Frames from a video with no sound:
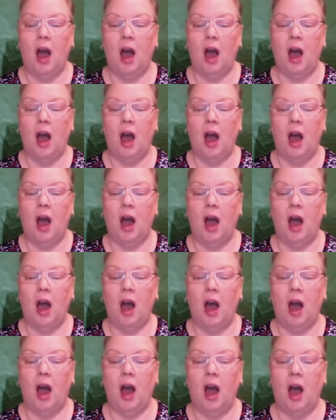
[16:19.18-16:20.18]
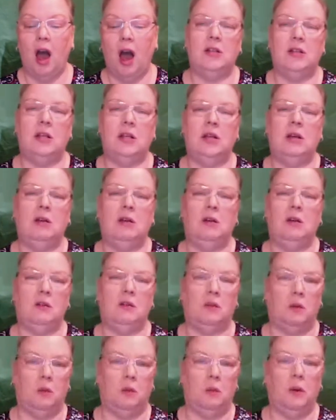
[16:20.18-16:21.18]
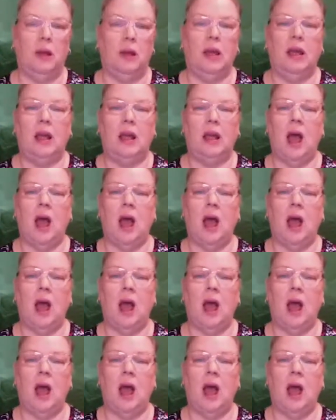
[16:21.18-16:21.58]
don't be afraid to use we,